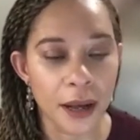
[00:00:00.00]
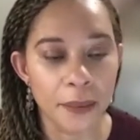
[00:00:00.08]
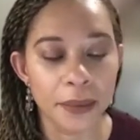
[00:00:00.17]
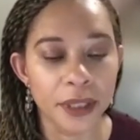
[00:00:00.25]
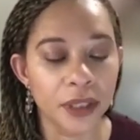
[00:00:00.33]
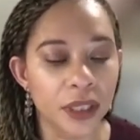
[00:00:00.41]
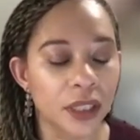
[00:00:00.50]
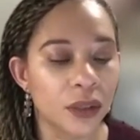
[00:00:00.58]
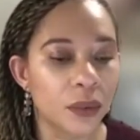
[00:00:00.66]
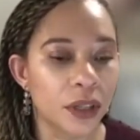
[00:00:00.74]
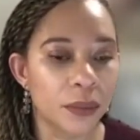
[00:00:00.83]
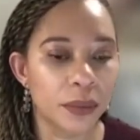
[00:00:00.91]
it's
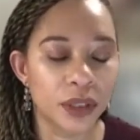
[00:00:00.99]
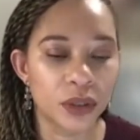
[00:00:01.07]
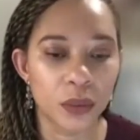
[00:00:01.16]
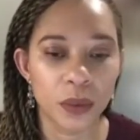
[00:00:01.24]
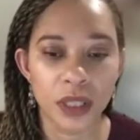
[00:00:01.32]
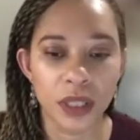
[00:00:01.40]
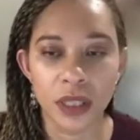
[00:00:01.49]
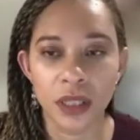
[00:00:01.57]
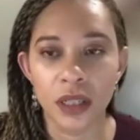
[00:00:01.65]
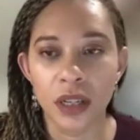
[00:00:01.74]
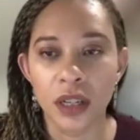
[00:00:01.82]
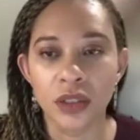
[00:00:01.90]
anywhere
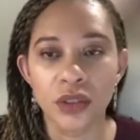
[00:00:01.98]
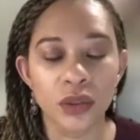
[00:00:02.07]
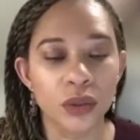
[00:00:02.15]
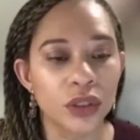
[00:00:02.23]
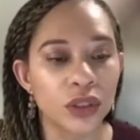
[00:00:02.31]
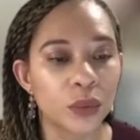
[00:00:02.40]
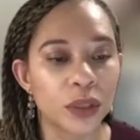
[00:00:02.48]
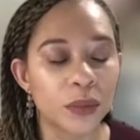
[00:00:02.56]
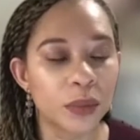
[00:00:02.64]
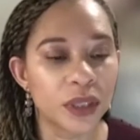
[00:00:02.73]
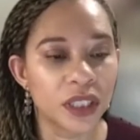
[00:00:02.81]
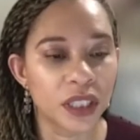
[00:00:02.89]
between 2 to
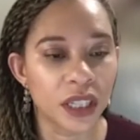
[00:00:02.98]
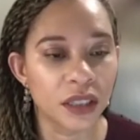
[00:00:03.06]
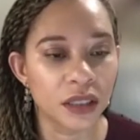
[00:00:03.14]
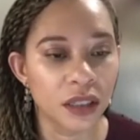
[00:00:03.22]
3%